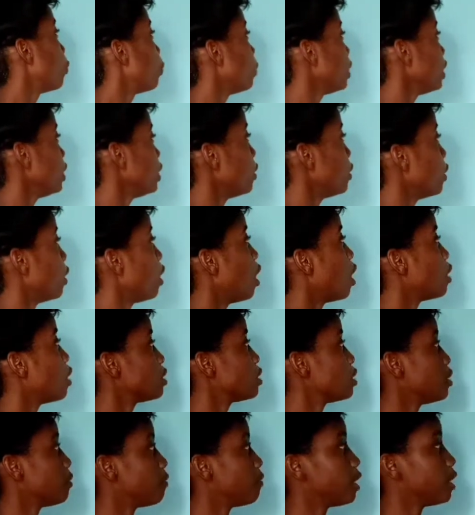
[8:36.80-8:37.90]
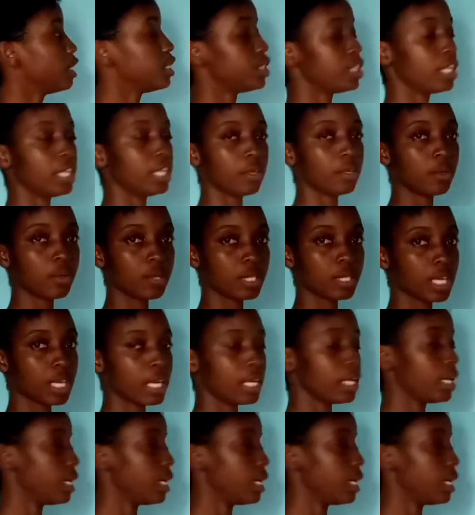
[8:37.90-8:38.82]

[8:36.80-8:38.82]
we know how to differentiate cosine